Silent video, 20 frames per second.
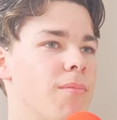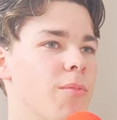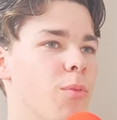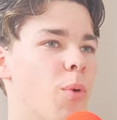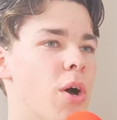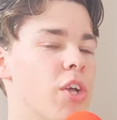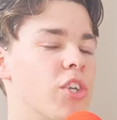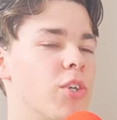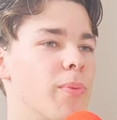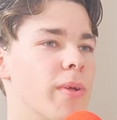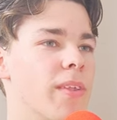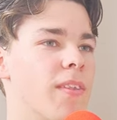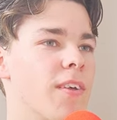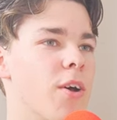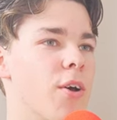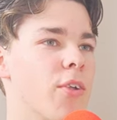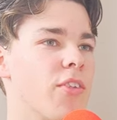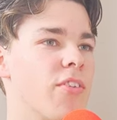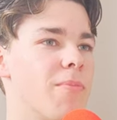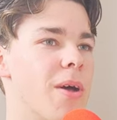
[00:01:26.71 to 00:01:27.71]
worshipping the
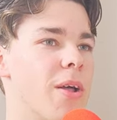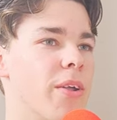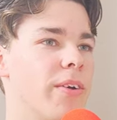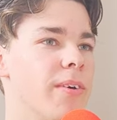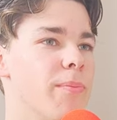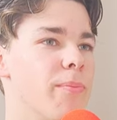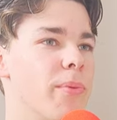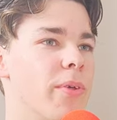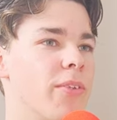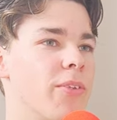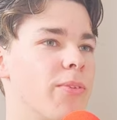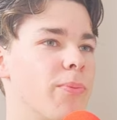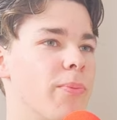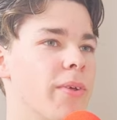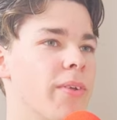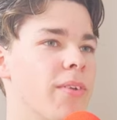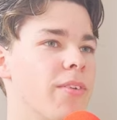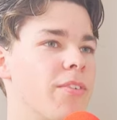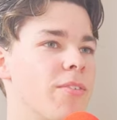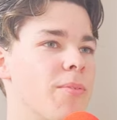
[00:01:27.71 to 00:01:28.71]
gods of Mount Olympus,
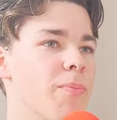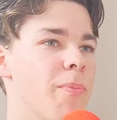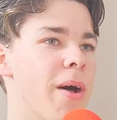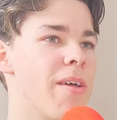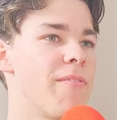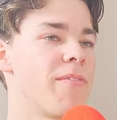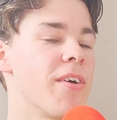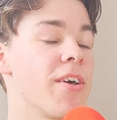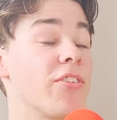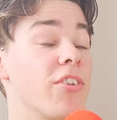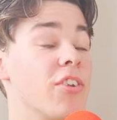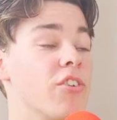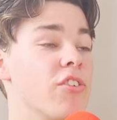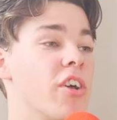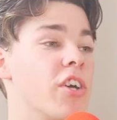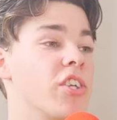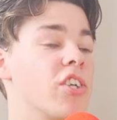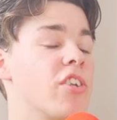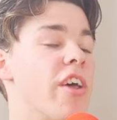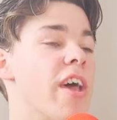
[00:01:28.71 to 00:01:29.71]
but my first
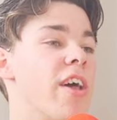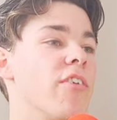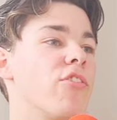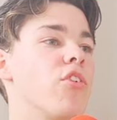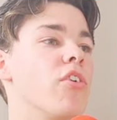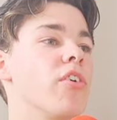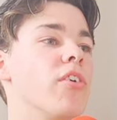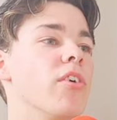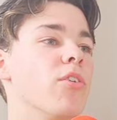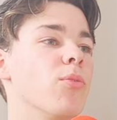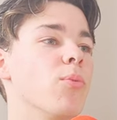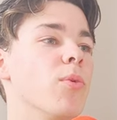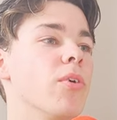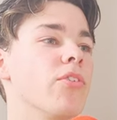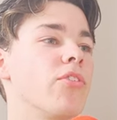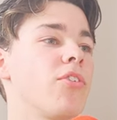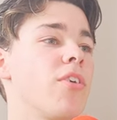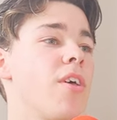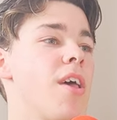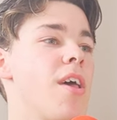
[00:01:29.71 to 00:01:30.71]
introduction to Hestia, at least,
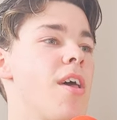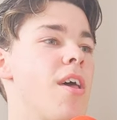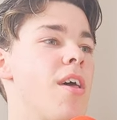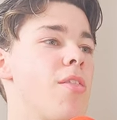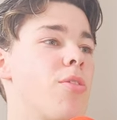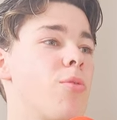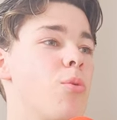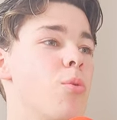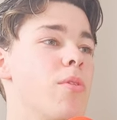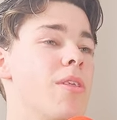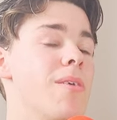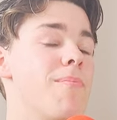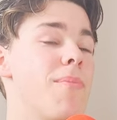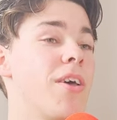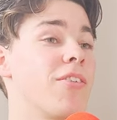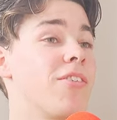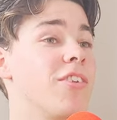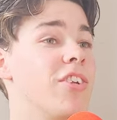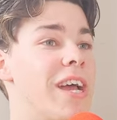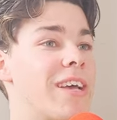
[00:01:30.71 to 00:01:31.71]
was through the
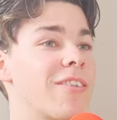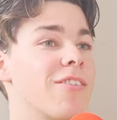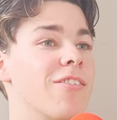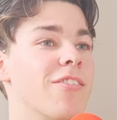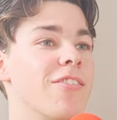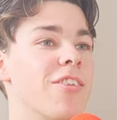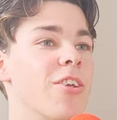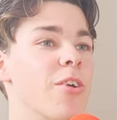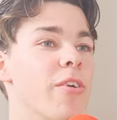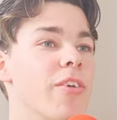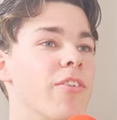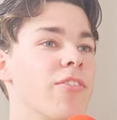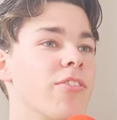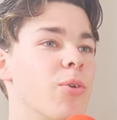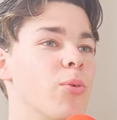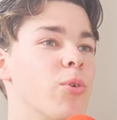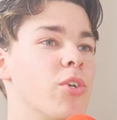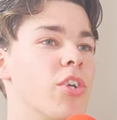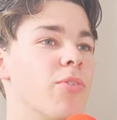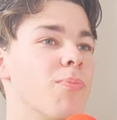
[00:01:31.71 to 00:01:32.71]
Percy Jackson series.
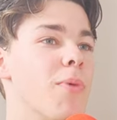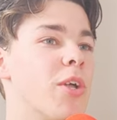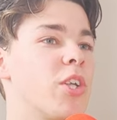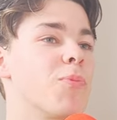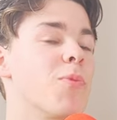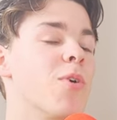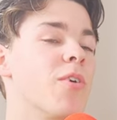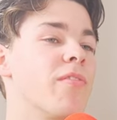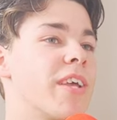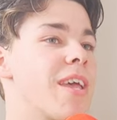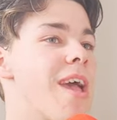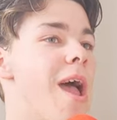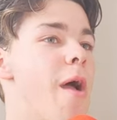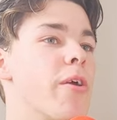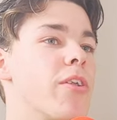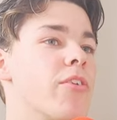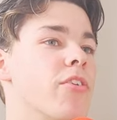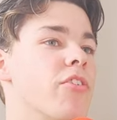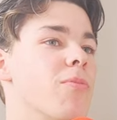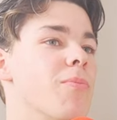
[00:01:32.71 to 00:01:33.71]
So she's much more of a
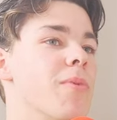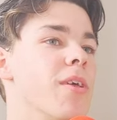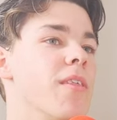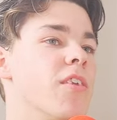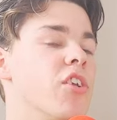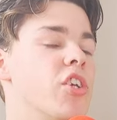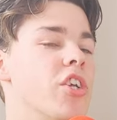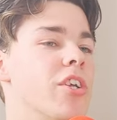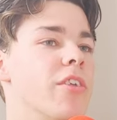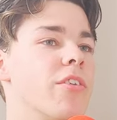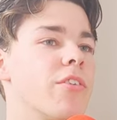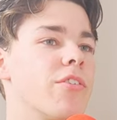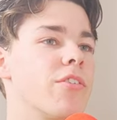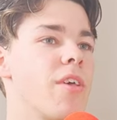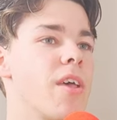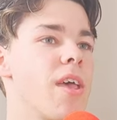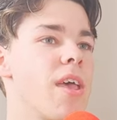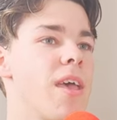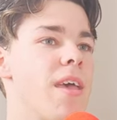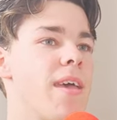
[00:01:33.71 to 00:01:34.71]
character to me than she is
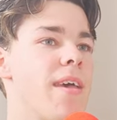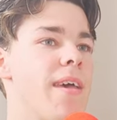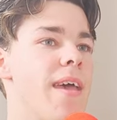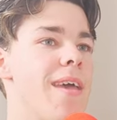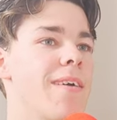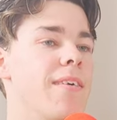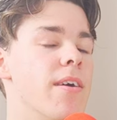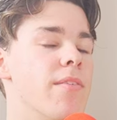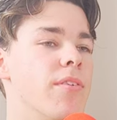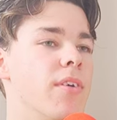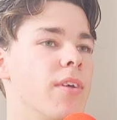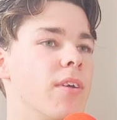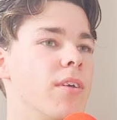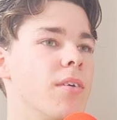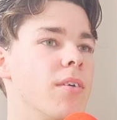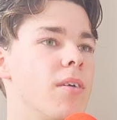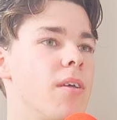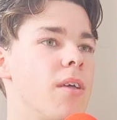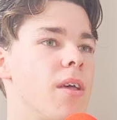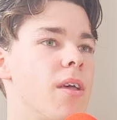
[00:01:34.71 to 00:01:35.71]
a living,